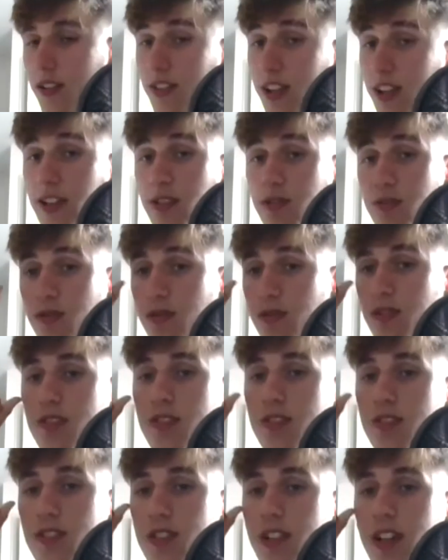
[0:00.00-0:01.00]

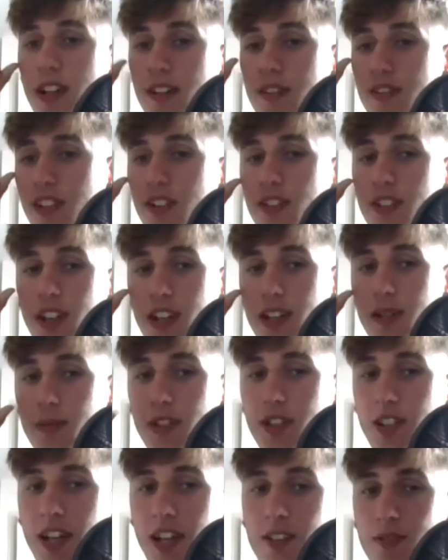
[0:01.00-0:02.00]
Daniel's NFL Academy?
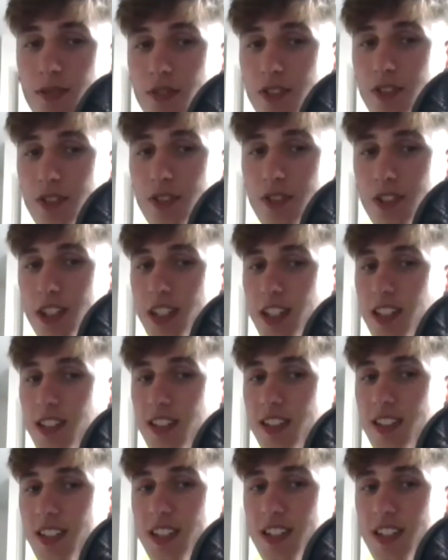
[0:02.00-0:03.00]
Daniel's
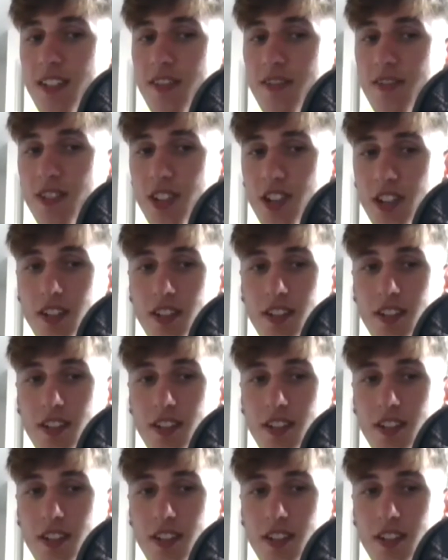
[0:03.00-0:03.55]
video.